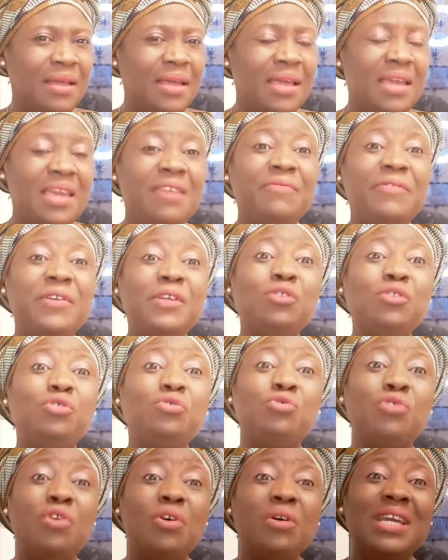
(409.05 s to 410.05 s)
Even
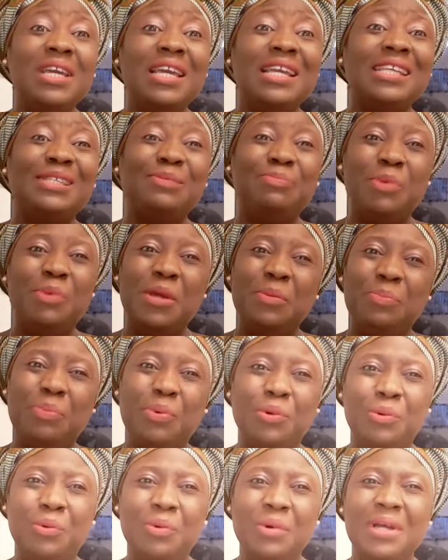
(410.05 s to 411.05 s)
strongest
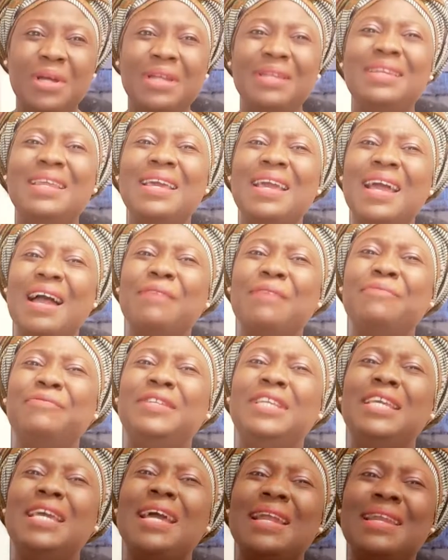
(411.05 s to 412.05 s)
people, they have
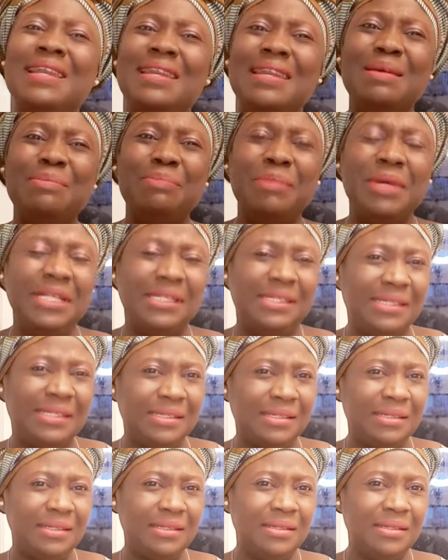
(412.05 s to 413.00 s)
their limits.